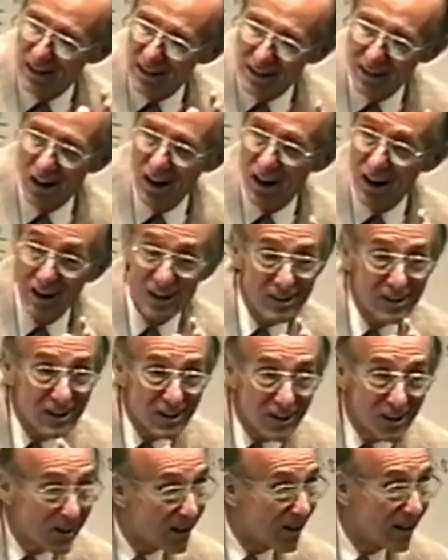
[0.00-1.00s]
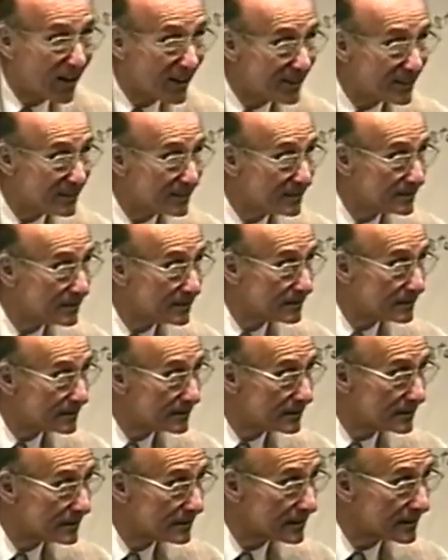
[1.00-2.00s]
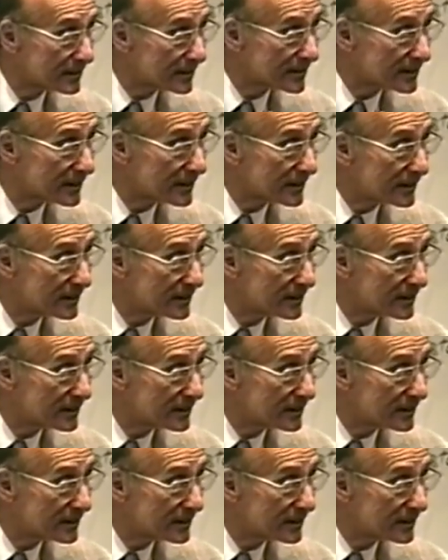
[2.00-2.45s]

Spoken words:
and on and on. You see,